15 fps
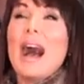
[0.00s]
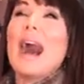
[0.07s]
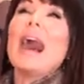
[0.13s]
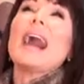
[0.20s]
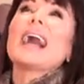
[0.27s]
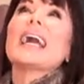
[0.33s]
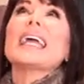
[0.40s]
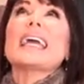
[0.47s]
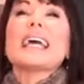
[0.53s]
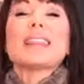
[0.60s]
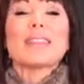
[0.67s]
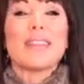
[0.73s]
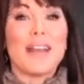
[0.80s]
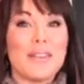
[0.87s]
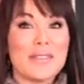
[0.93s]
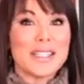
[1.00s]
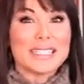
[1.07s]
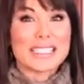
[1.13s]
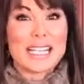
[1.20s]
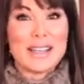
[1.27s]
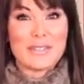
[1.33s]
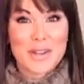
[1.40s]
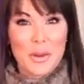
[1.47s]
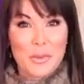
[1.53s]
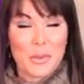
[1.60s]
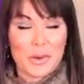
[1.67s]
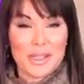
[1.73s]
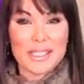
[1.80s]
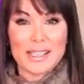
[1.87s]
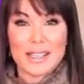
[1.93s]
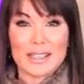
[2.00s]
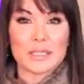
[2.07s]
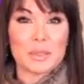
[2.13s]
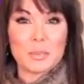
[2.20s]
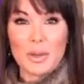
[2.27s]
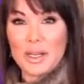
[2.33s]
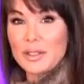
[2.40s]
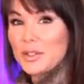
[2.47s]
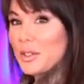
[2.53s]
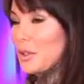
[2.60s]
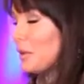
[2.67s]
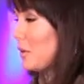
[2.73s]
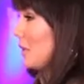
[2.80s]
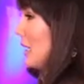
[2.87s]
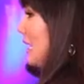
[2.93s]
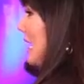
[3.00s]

I love this. I have not worn it yet. It's brand new.